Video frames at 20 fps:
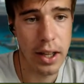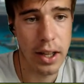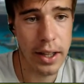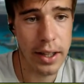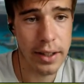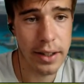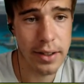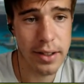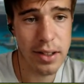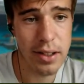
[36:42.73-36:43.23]

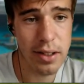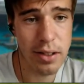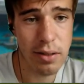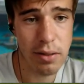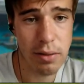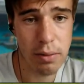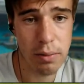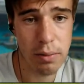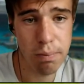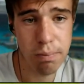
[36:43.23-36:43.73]
It's
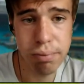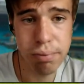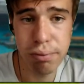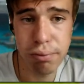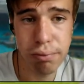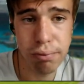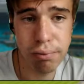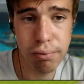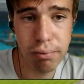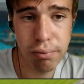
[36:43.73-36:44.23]

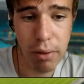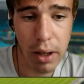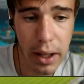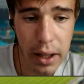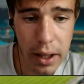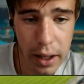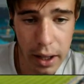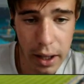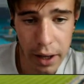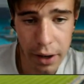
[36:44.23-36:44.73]

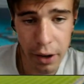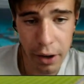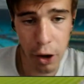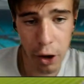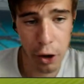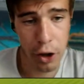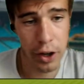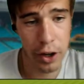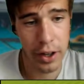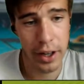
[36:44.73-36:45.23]

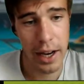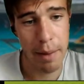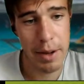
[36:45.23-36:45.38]
hold on.